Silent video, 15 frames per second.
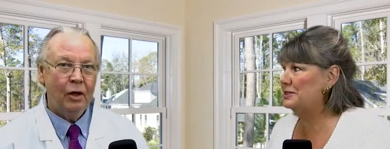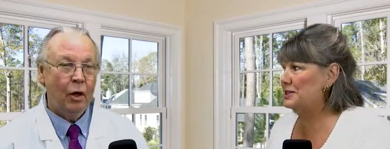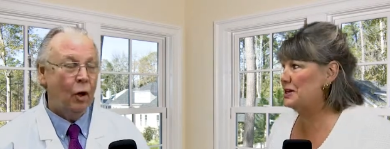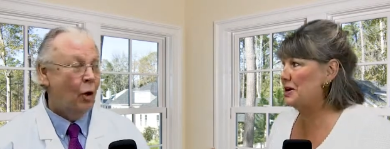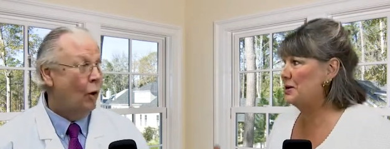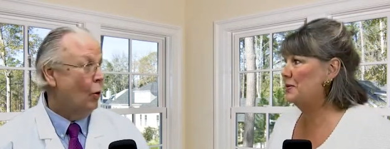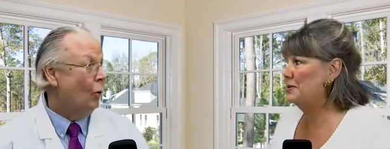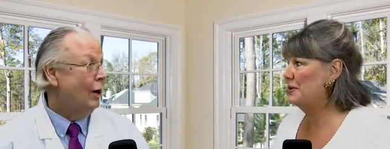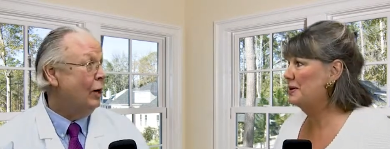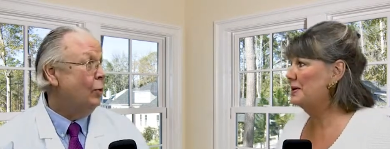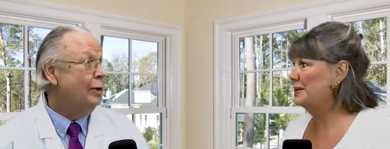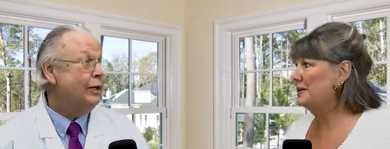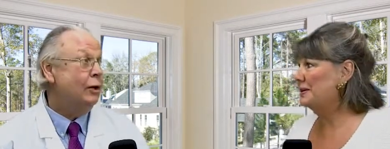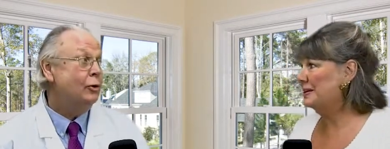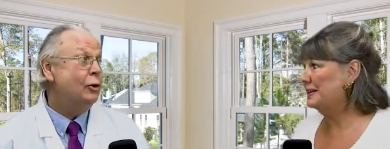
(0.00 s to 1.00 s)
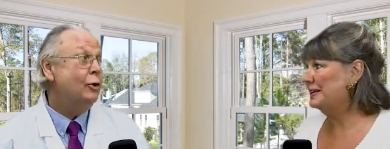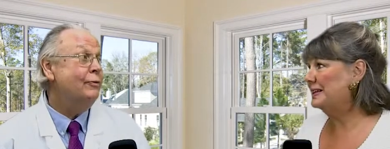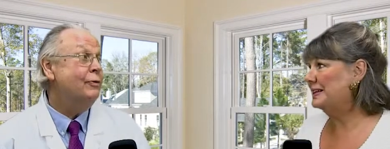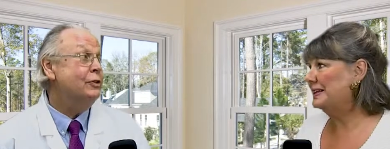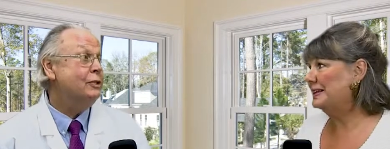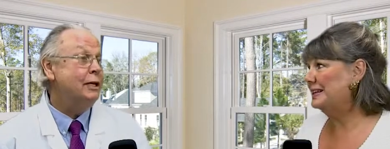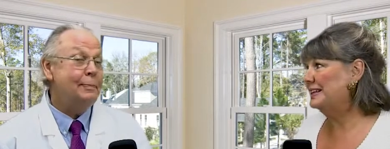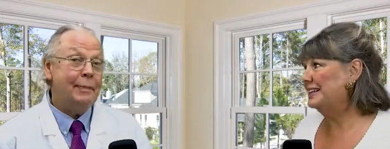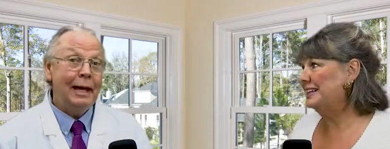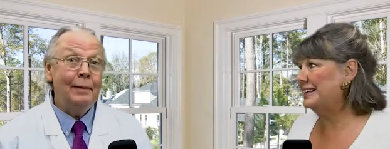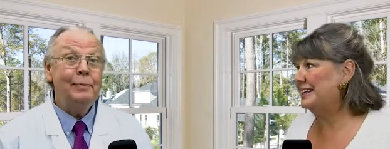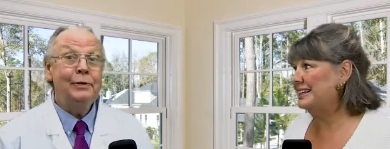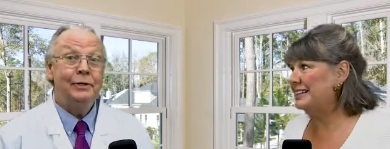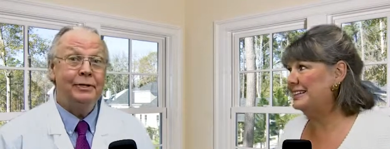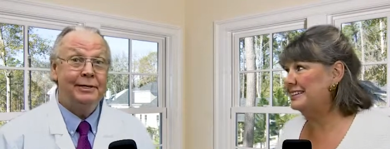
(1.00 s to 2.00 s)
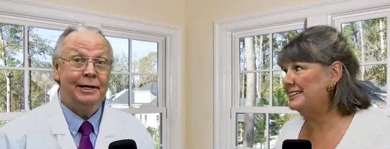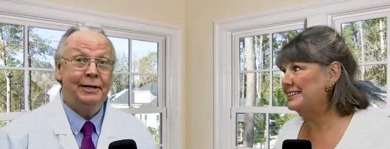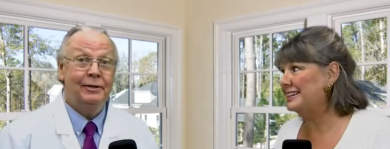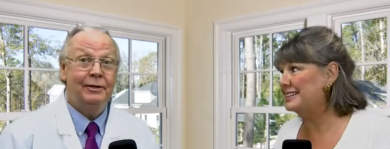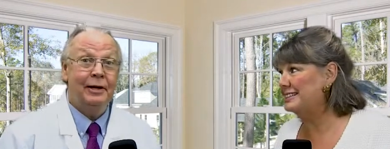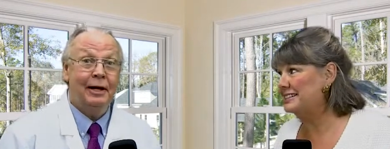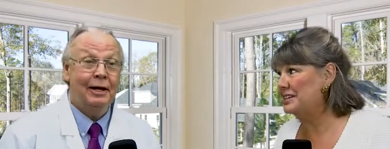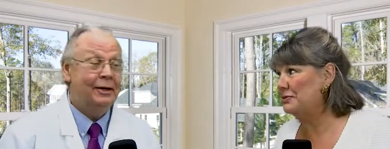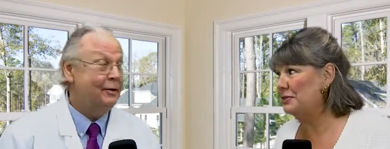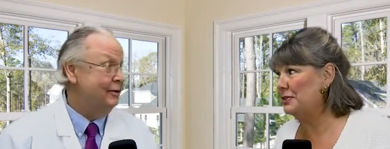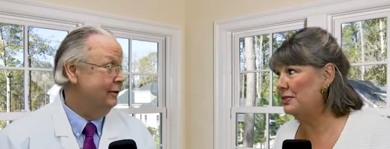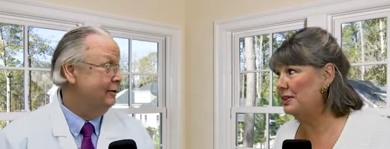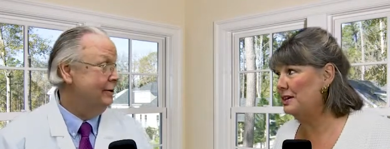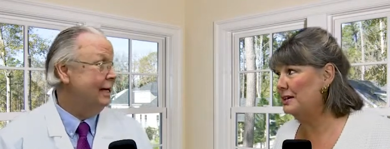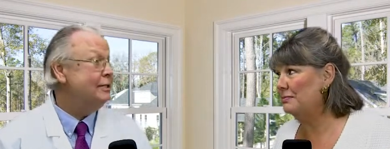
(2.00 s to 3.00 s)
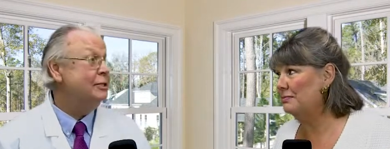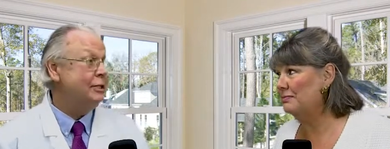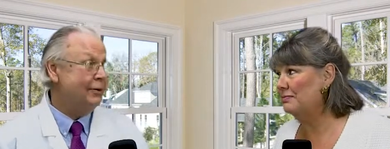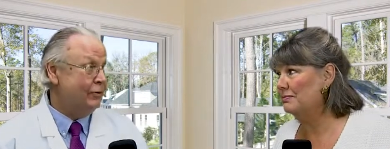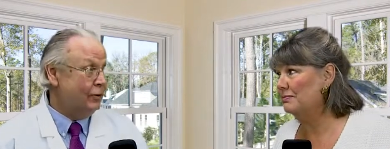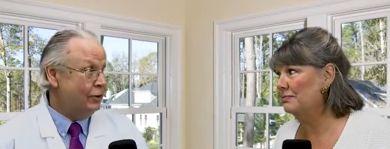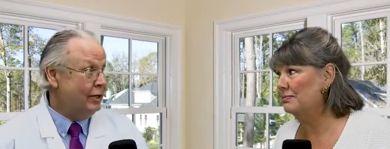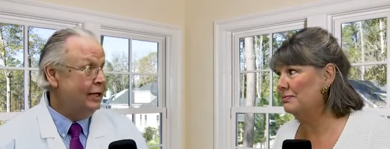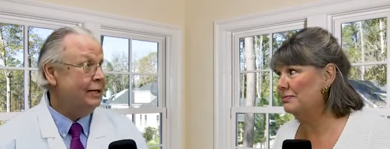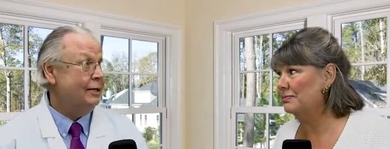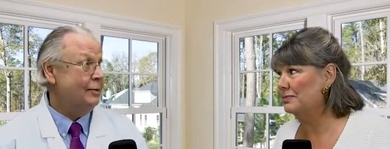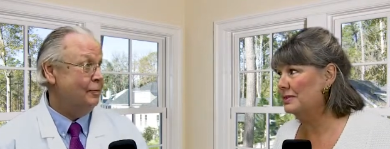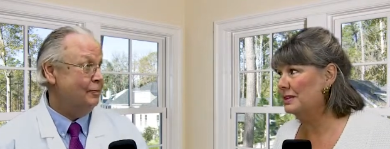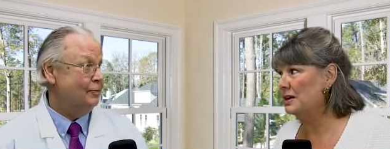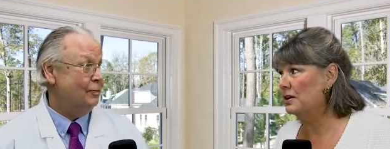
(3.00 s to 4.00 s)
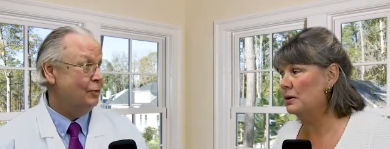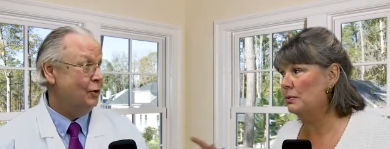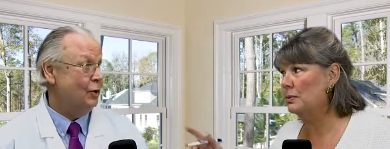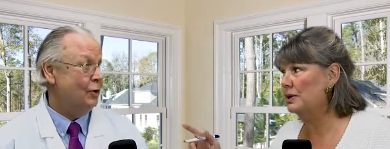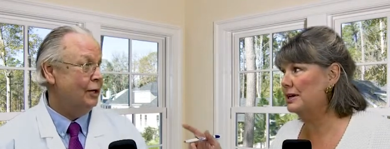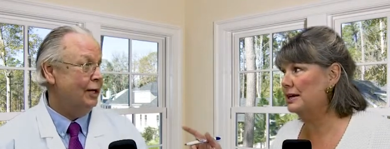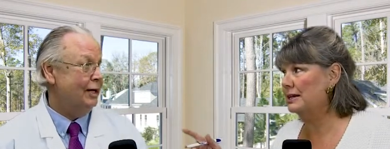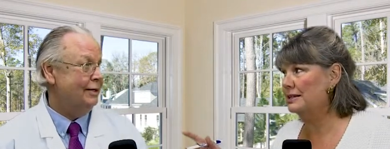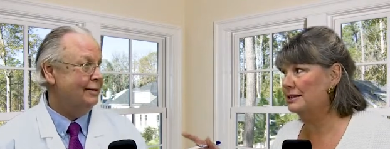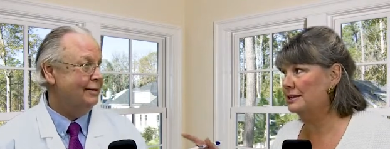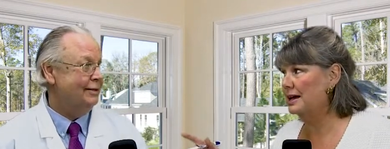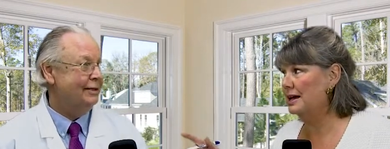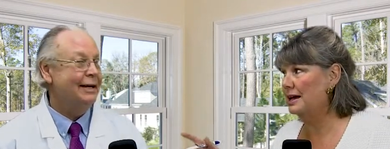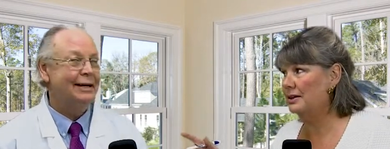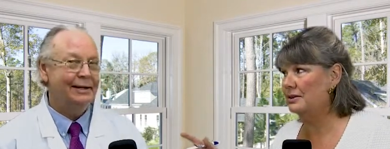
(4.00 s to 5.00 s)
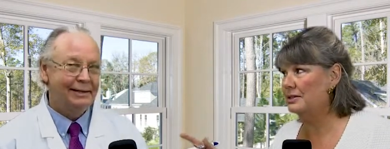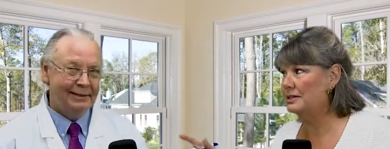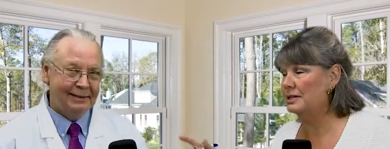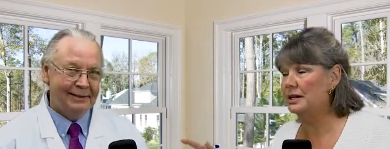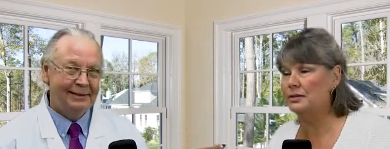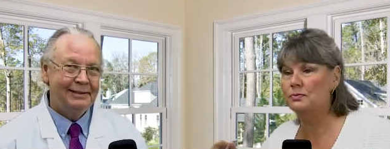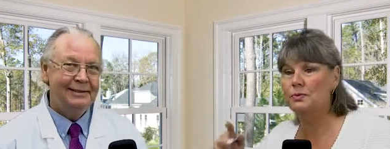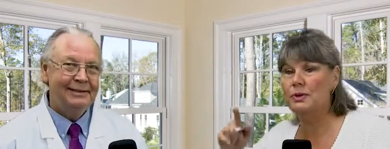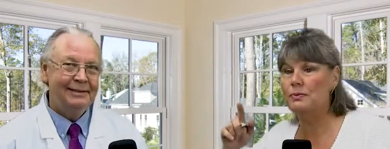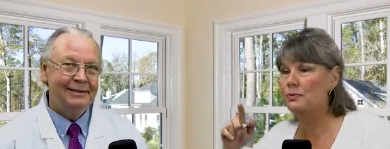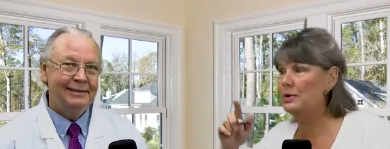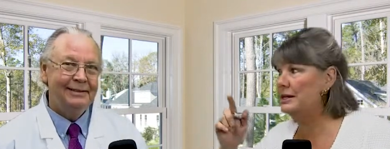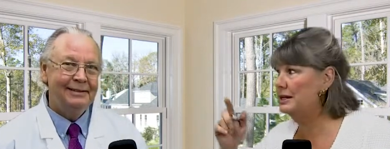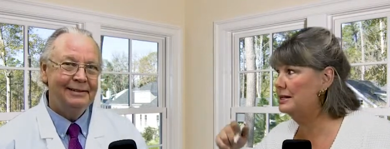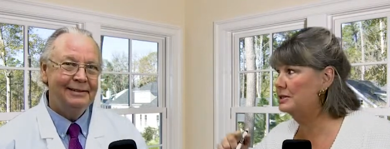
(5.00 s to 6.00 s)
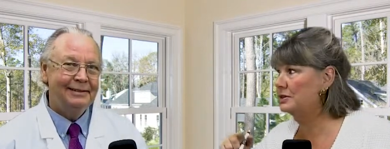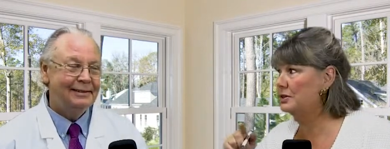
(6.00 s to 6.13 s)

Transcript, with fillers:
Speaker 1: or you know
Speaker 2: well we don't know if it's sleep apnea yet that's a different thing that's a different
Speaker 1: thing all right, well, we're okay. going to get into that. Yeah. Hang on a second. We, we need to